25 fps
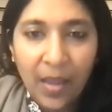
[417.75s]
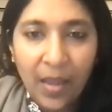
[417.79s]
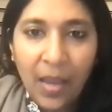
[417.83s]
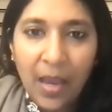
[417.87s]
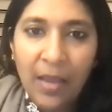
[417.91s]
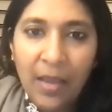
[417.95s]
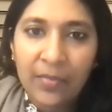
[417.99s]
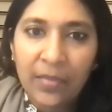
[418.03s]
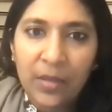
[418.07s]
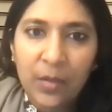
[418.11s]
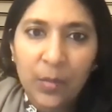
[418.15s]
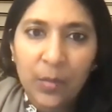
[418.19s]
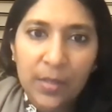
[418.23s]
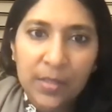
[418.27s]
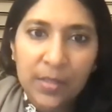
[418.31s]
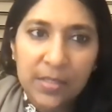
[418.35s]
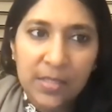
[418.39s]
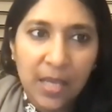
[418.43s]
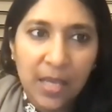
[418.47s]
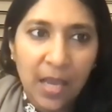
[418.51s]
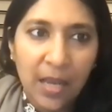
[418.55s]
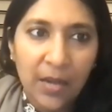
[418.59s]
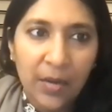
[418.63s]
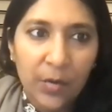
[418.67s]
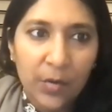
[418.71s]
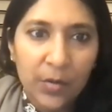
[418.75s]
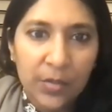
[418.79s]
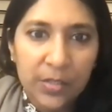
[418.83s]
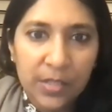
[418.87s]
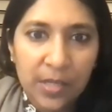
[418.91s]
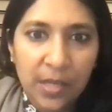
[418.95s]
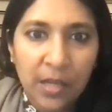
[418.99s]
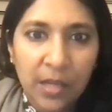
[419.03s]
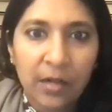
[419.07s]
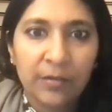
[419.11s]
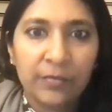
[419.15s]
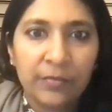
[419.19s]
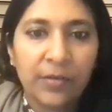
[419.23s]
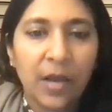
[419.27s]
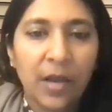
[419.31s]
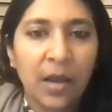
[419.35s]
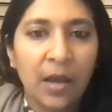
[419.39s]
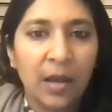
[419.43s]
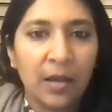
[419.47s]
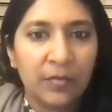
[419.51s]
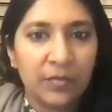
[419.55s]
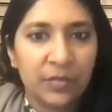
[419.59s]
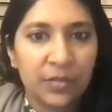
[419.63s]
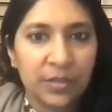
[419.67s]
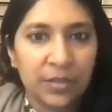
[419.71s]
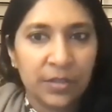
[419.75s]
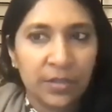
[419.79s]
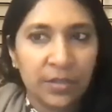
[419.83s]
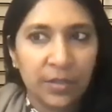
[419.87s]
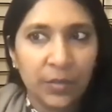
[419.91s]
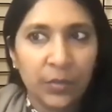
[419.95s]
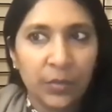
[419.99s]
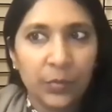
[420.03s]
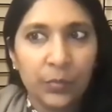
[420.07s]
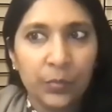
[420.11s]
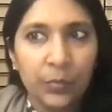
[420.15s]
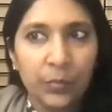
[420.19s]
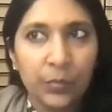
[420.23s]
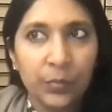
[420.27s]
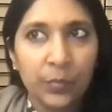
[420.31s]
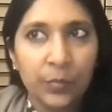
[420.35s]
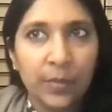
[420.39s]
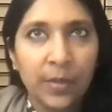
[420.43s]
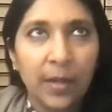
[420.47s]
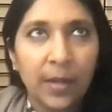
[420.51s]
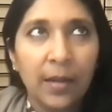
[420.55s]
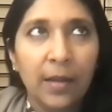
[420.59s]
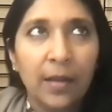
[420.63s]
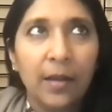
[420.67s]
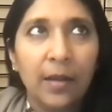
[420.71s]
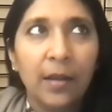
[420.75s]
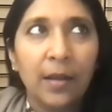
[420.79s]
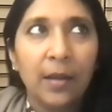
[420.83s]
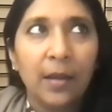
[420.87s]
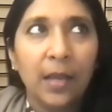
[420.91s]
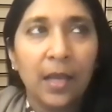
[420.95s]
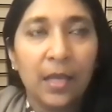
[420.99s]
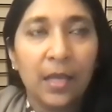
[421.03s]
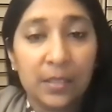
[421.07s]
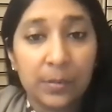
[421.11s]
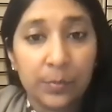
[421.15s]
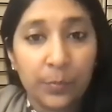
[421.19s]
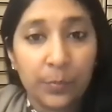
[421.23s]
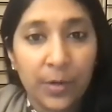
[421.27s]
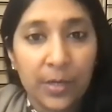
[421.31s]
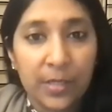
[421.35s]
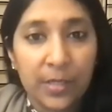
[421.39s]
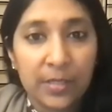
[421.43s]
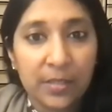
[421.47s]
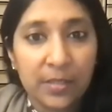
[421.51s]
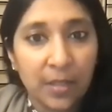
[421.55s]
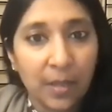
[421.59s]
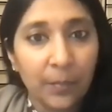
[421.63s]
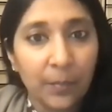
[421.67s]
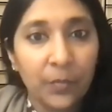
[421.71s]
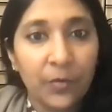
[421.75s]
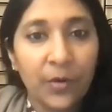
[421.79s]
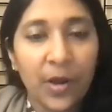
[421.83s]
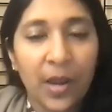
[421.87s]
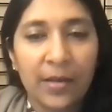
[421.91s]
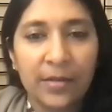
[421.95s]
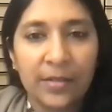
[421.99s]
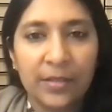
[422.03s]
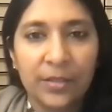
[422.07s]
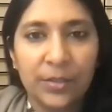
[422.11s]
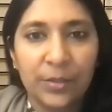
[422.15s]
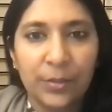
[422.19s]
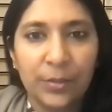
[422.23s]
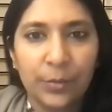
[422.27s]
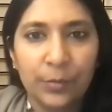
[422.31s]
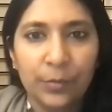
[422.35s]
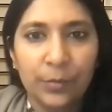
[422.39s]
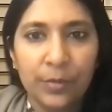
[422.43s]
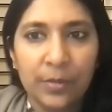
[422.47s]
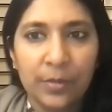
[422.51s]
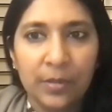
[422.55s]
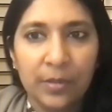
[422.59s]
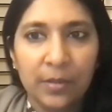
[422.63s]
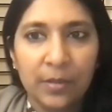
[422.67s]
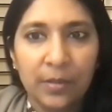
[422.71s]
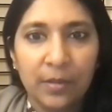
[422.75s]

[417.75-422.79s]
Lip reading: and then you can scan yourself after you express some gratitude,